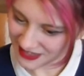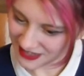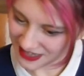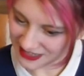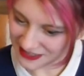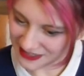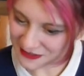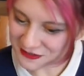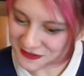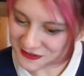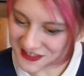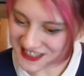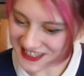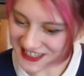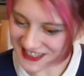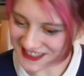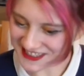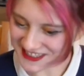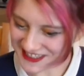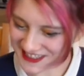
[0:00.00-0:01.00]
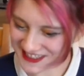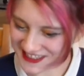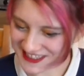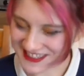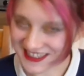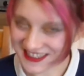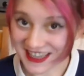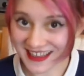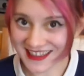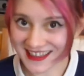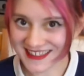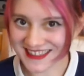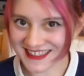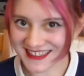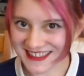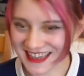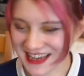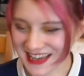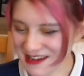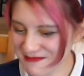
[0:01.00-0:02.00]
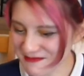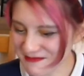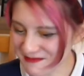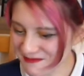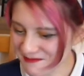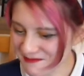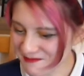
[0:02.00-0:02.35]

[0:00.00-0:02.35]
Illusius. Now that's a name.